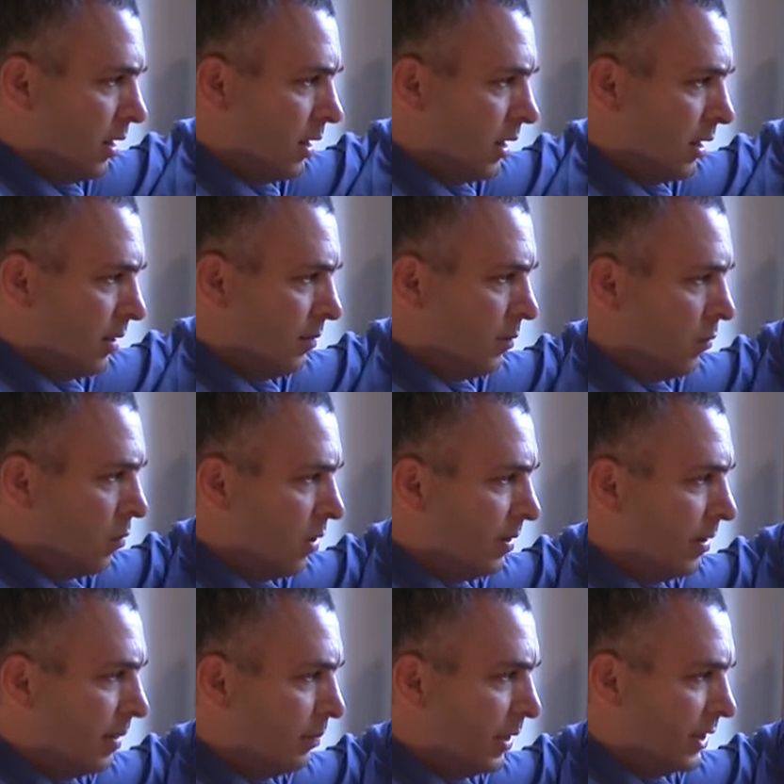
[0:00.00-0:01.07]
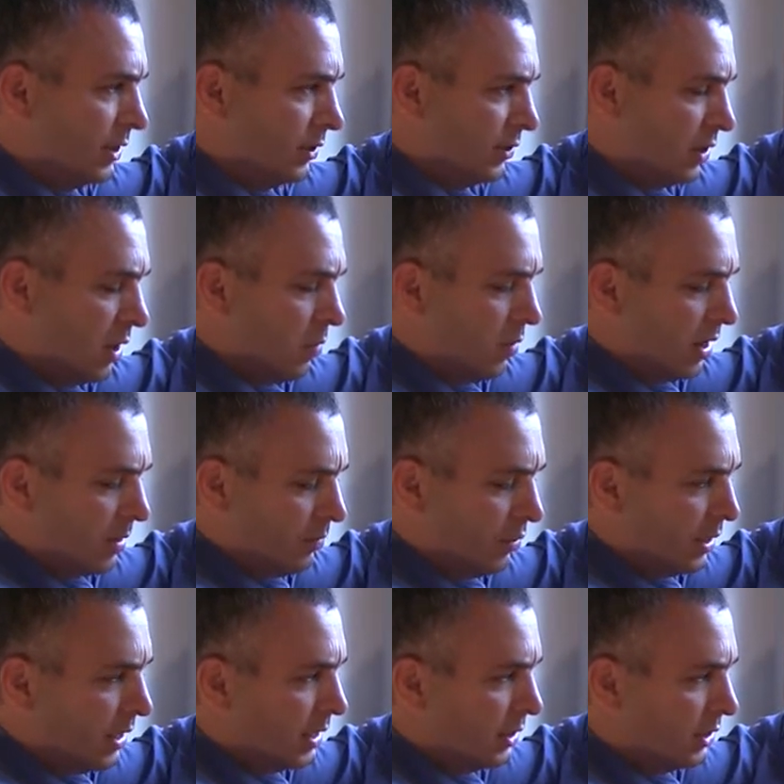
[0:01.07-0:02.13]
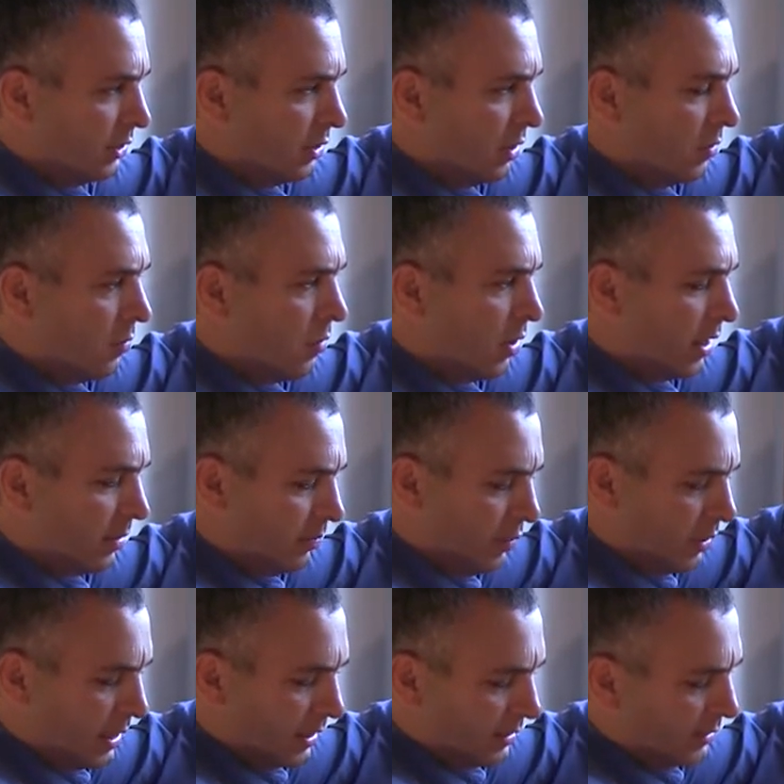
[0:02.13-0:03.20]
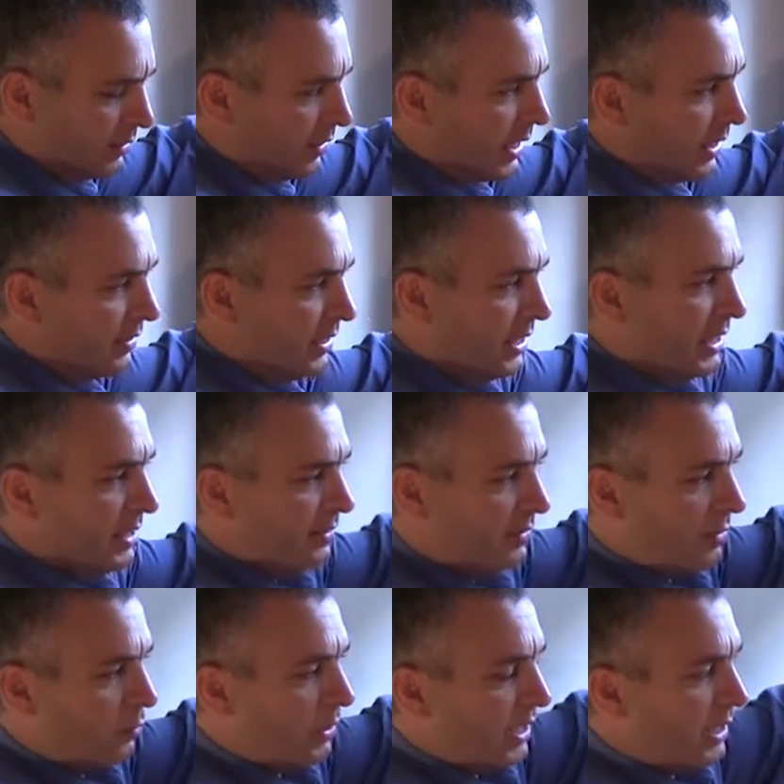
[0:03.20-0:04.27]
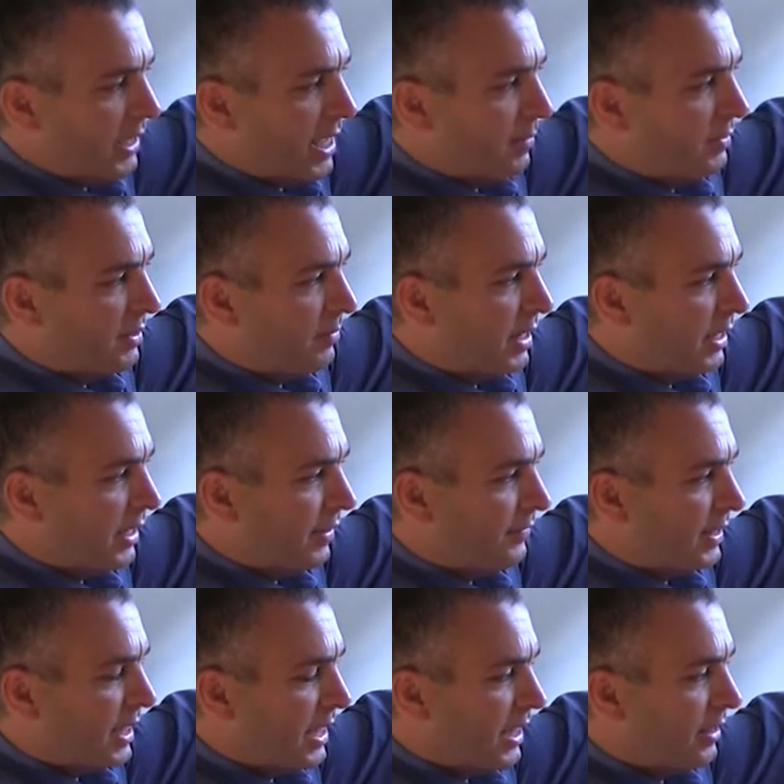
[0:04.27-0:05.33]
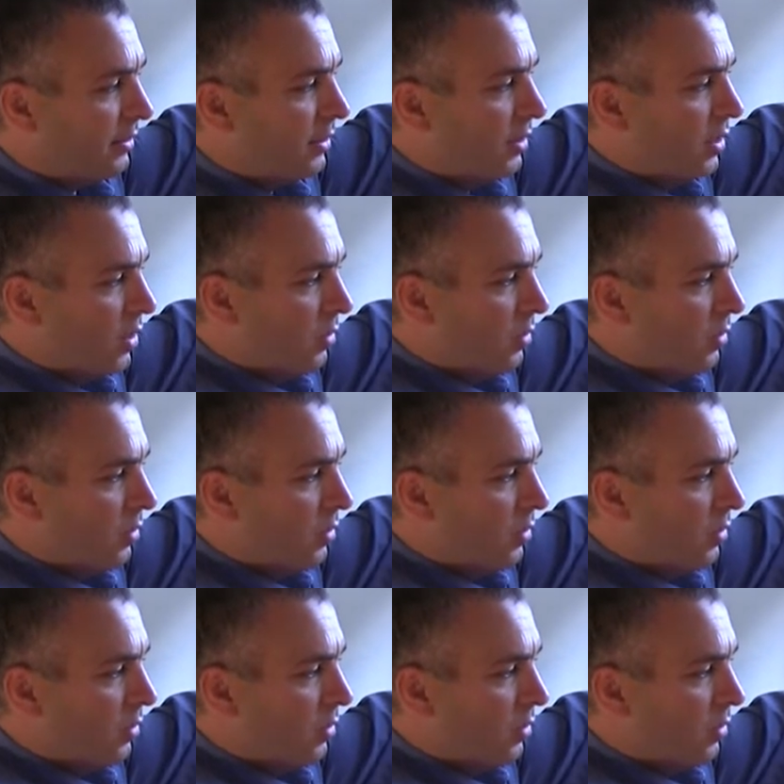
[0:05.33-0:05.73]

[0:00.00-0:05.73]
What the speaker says: One place you don't want to put it is you don't want to put it so that these quick clamps in my left hand